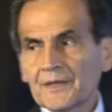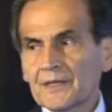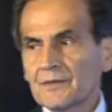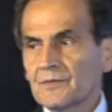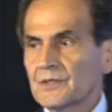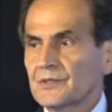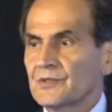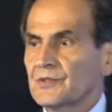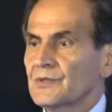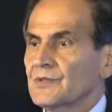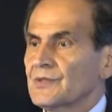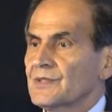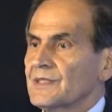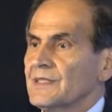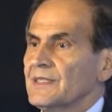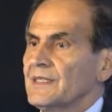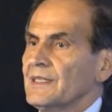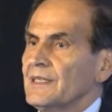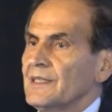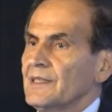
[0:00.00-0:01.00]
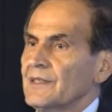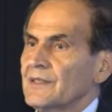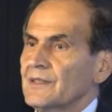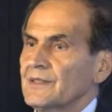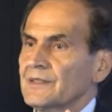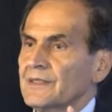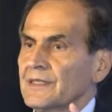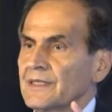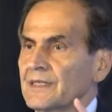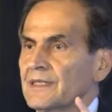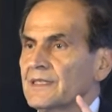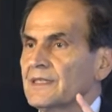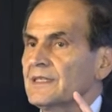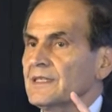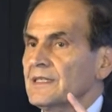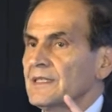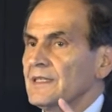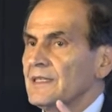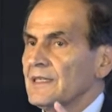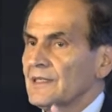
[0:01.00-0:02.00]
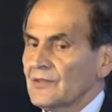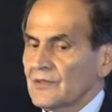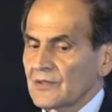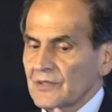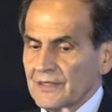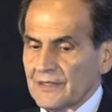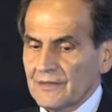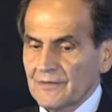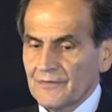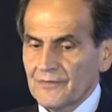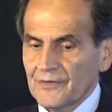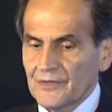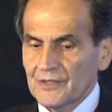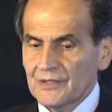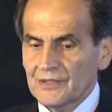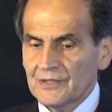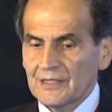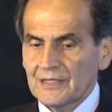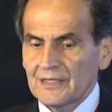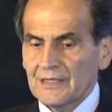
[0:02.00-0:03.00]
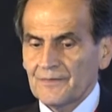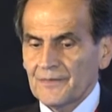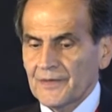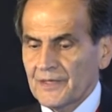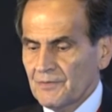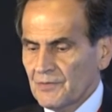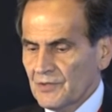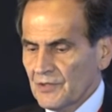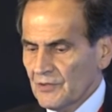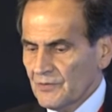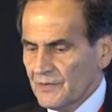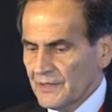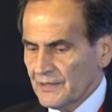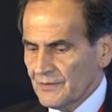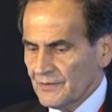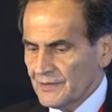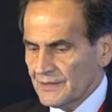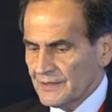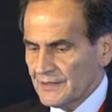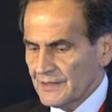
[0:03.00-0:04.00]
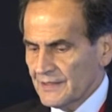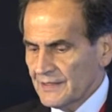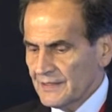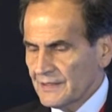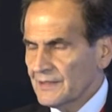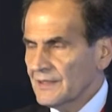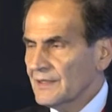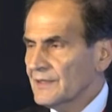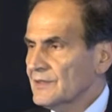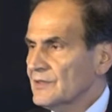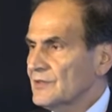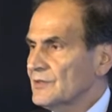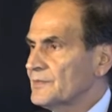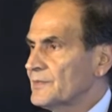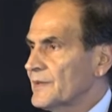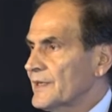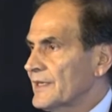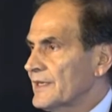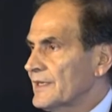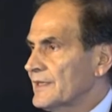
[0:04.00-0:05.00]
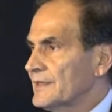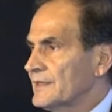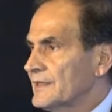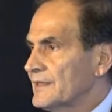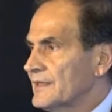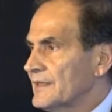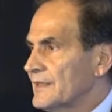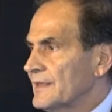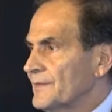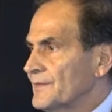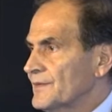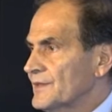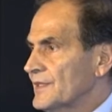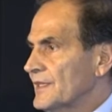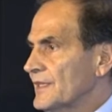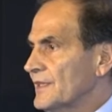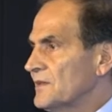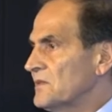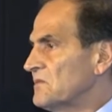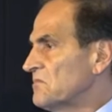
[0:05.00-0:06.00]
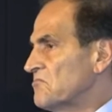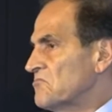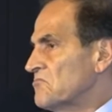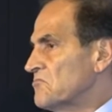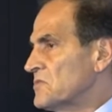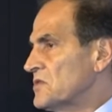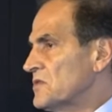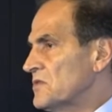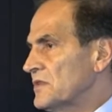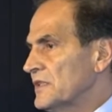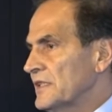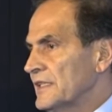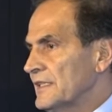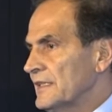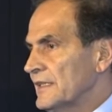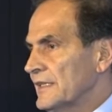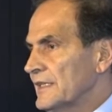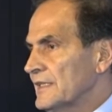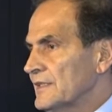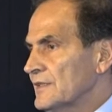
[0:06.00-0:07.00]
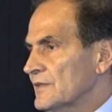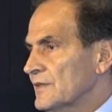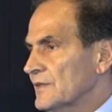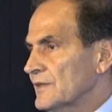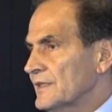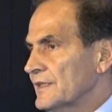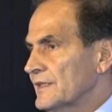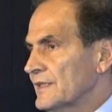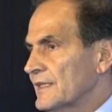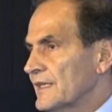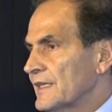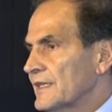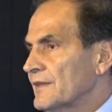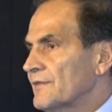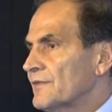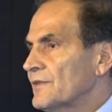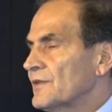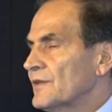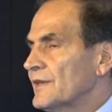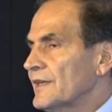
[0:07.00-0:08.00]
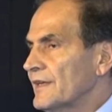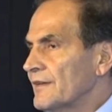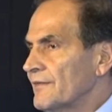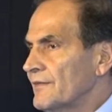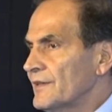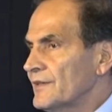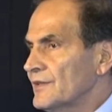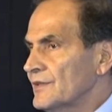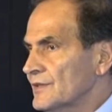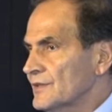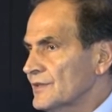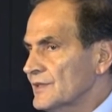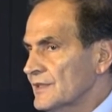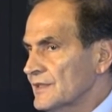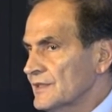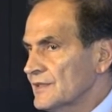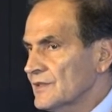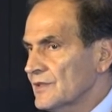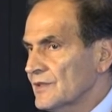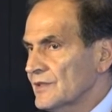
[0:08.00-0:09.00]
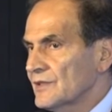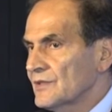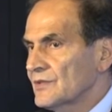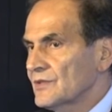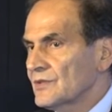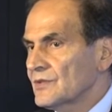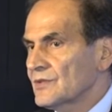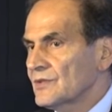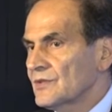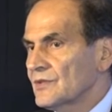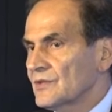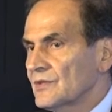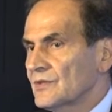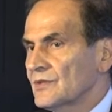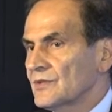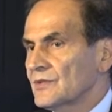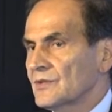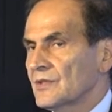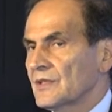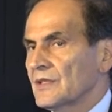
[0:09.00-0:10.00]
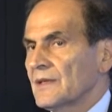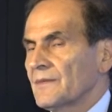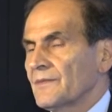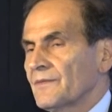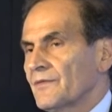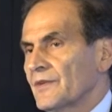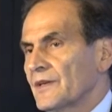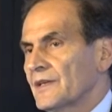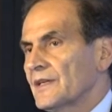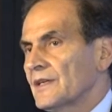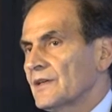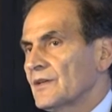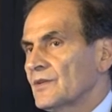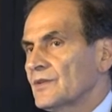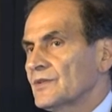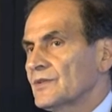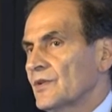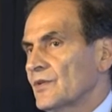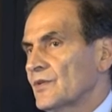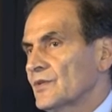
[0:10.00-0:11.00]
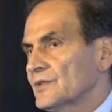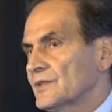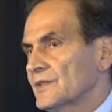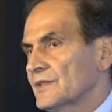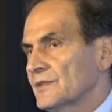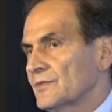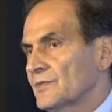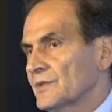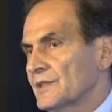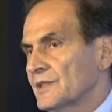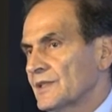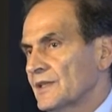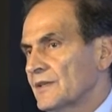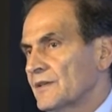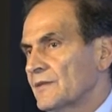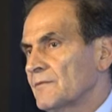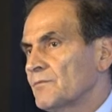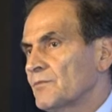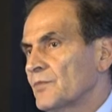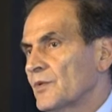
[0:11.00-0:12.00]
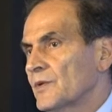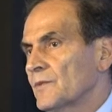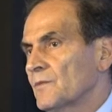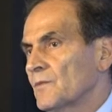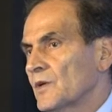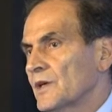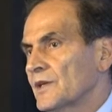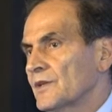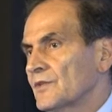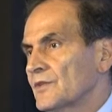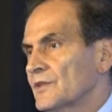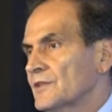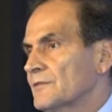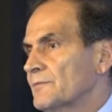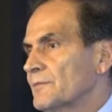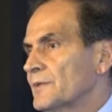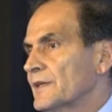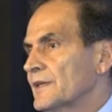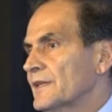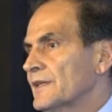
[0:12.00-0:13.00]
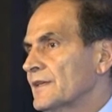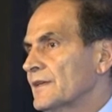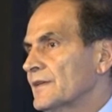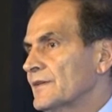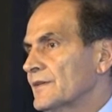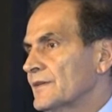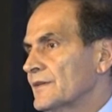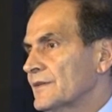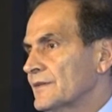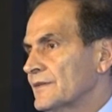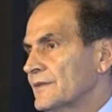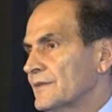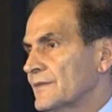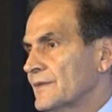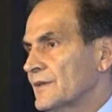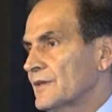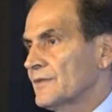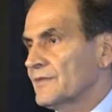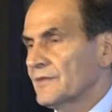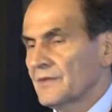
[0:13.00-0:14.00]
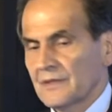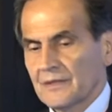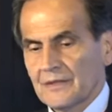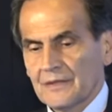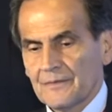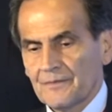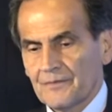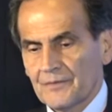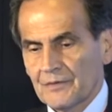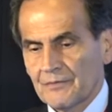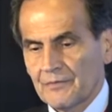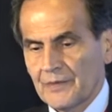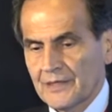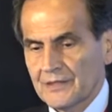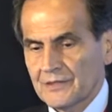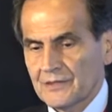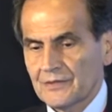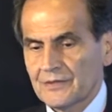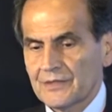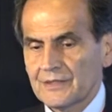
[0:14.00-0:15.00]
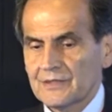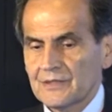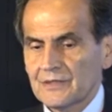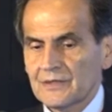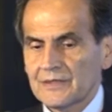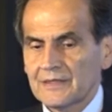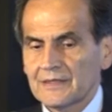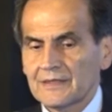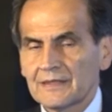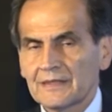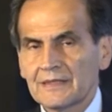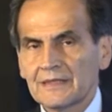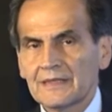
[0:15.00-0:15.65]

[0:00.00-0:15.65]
And what you see here that in the elderly, first, hemoglobin A1C is not too bad. Second, you don't need insulin. And if you ever use insulin, you should use very low doses. We start with 0.1 units per kilo of basal insulin.